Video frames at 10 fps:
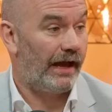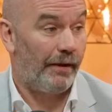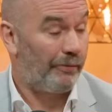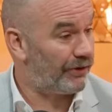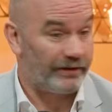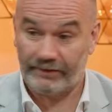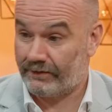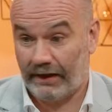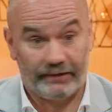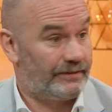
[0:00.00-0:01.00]
But
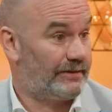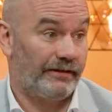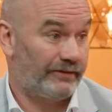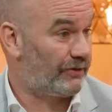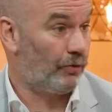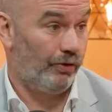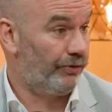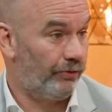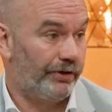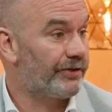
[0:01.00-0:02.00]
that's the
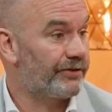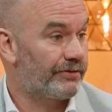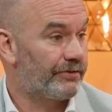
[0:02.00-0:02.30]
one word